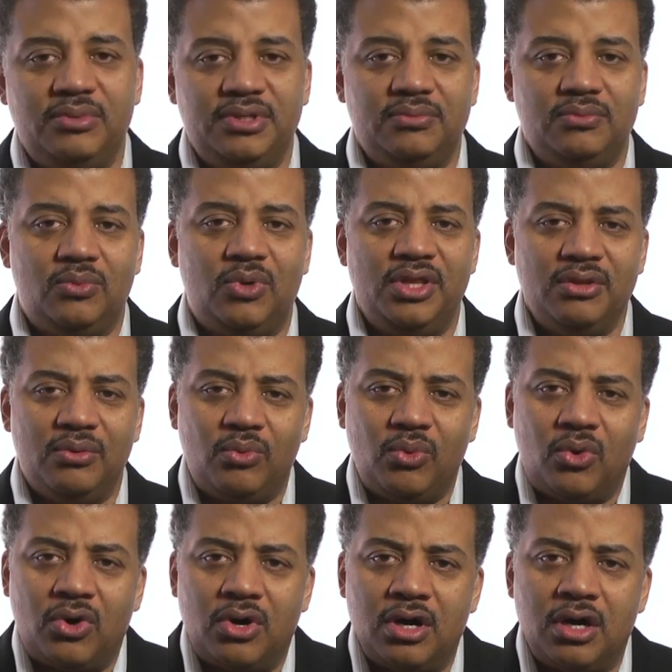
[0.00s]
we won the
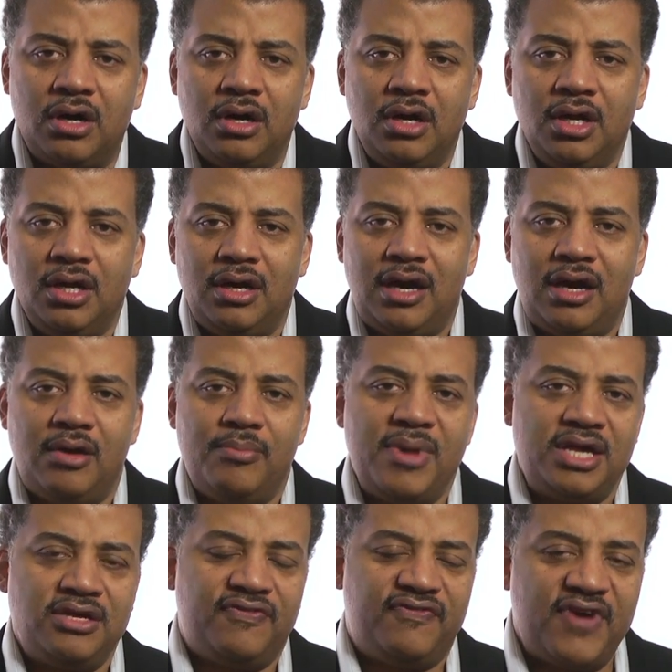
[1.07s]
war, our
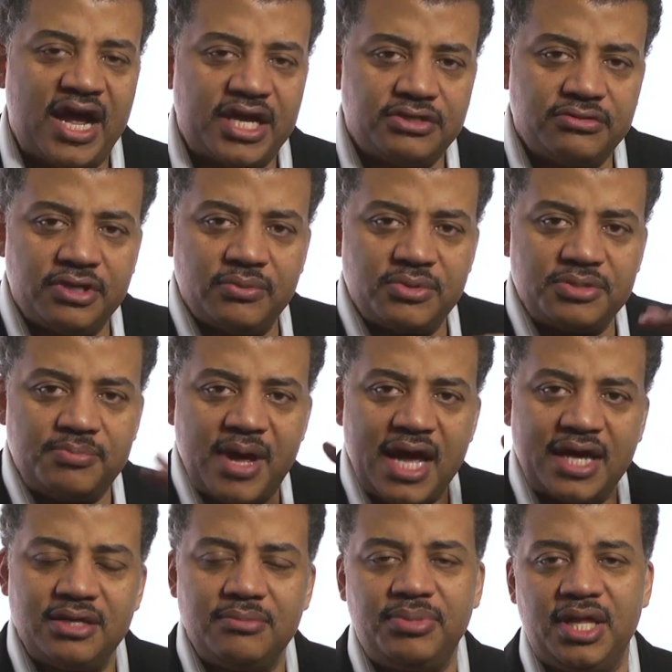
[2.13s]
manufacturing was
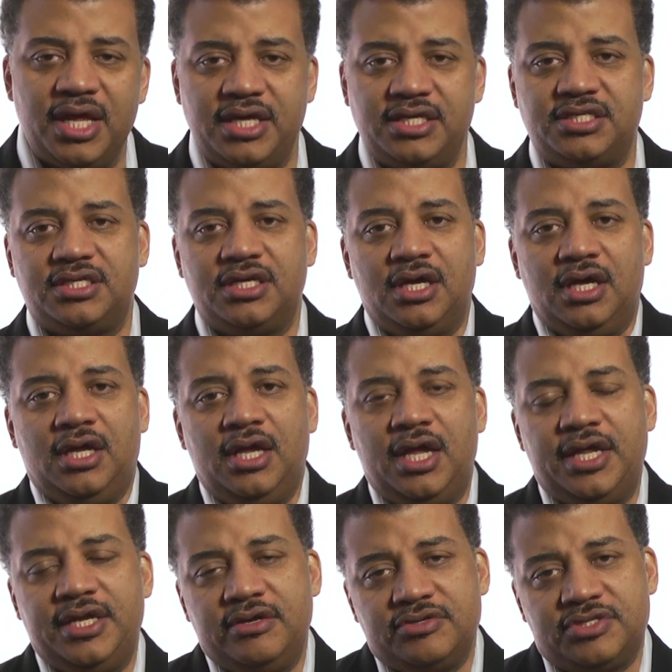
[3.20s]
back in place.
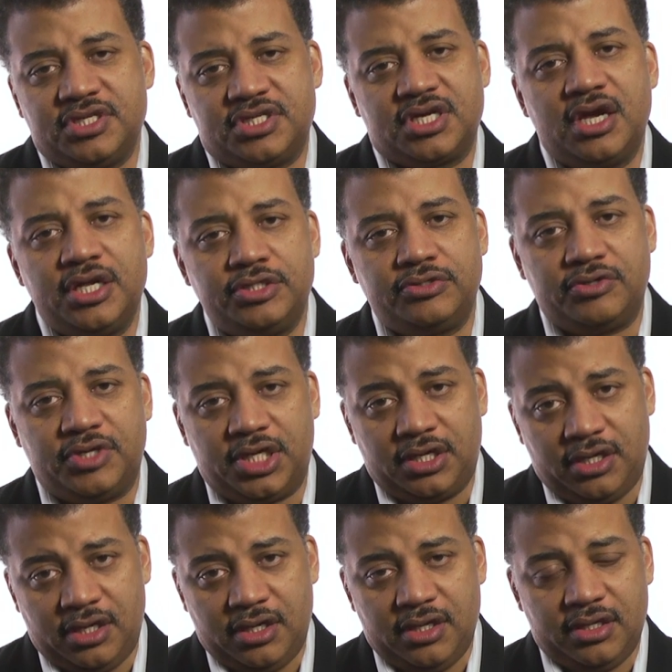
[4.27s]
And here's this
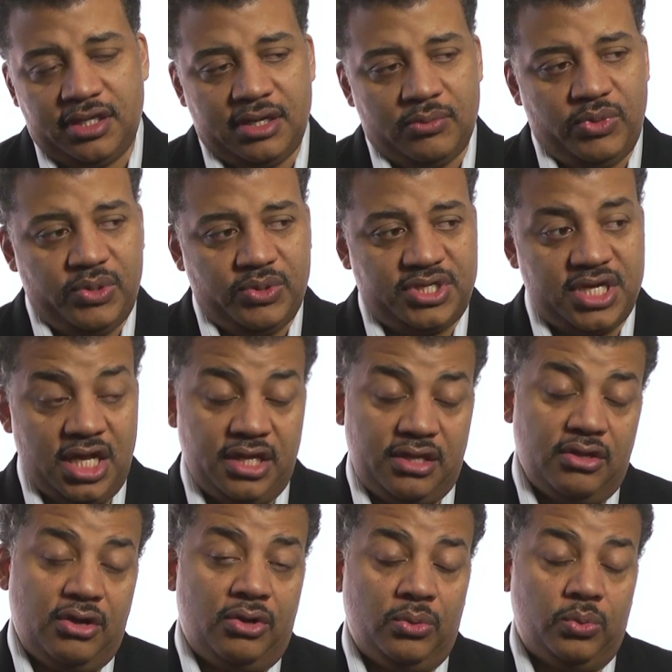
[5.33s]
country that we were
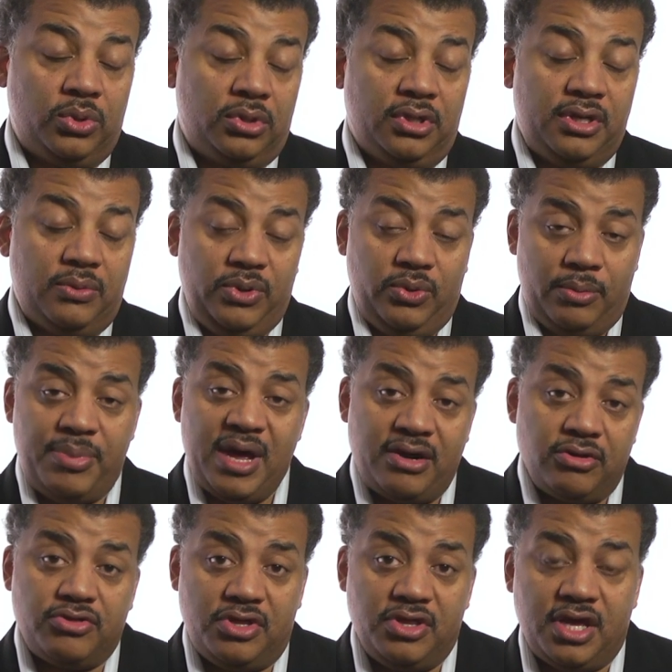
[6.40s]
telling the whole world that we were
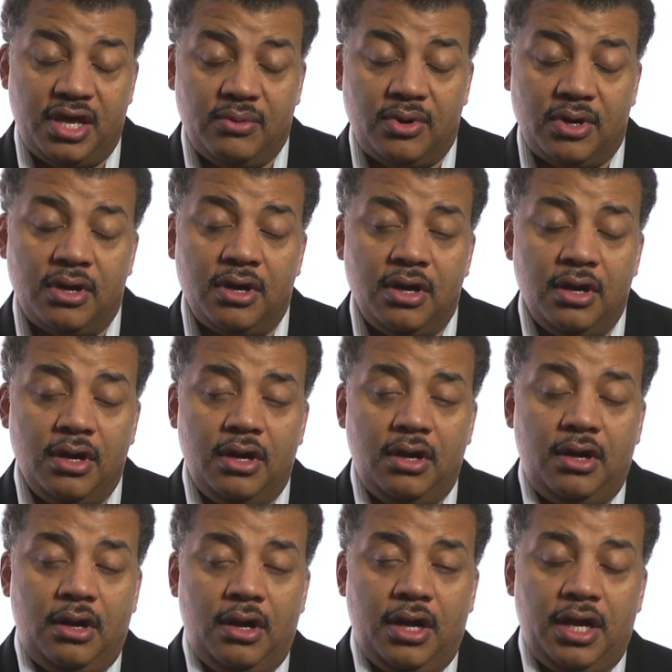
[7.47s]
better than they were
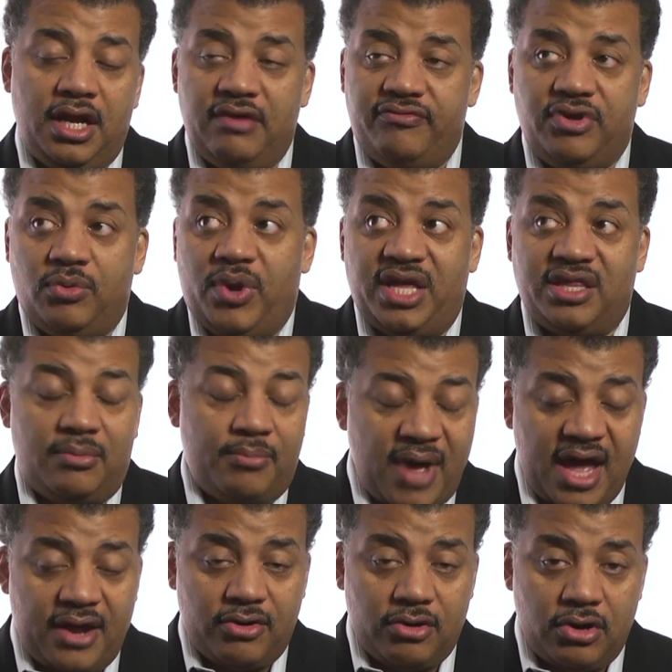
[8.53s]
in every way that
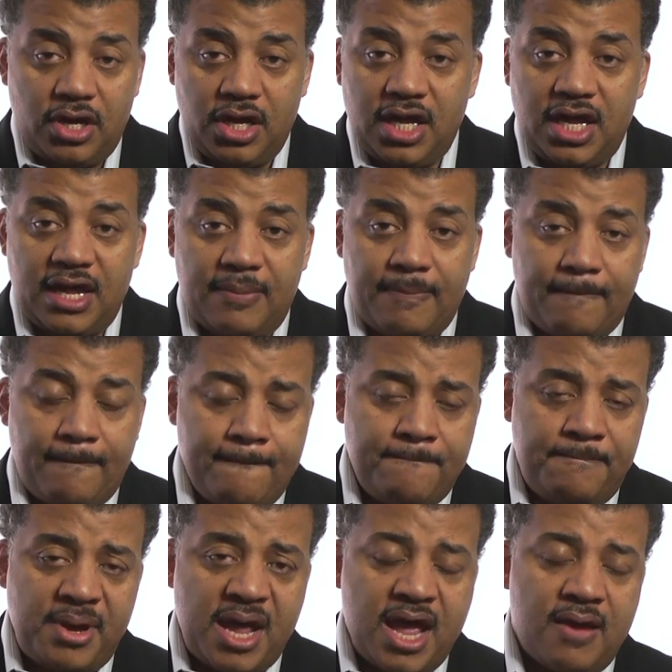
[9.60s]
mattered, and
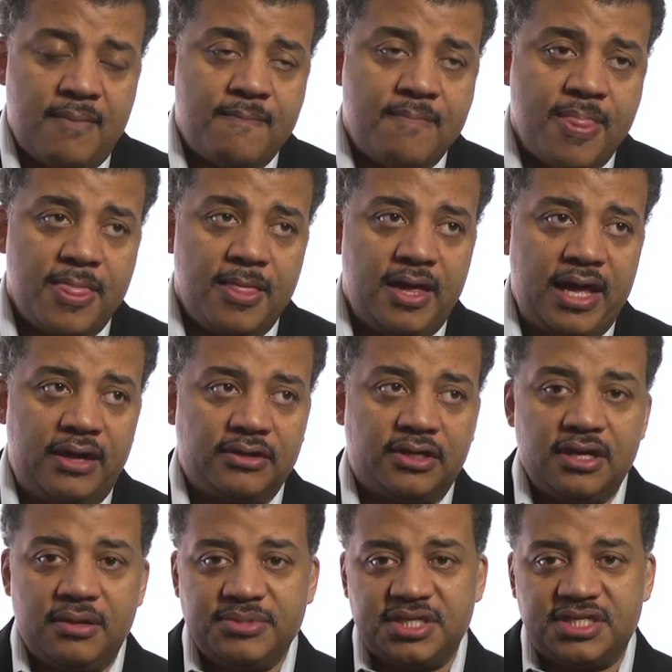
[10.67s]
bam, out
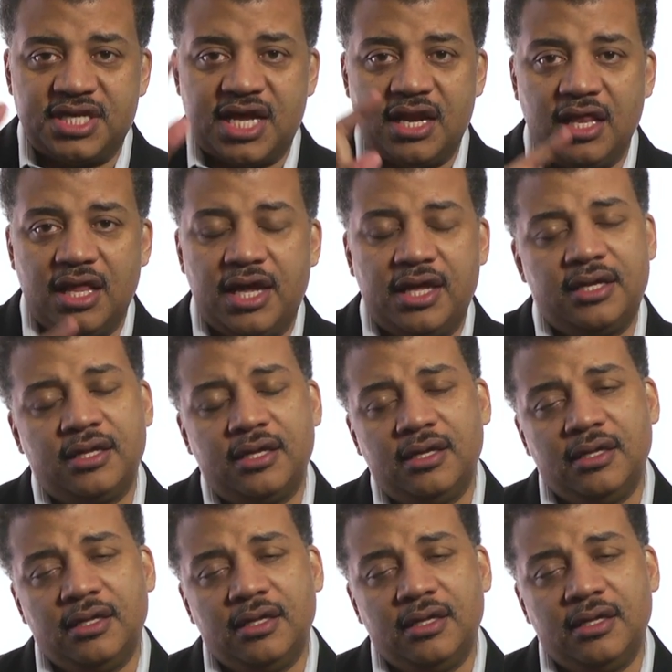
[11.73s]
comes a satellite.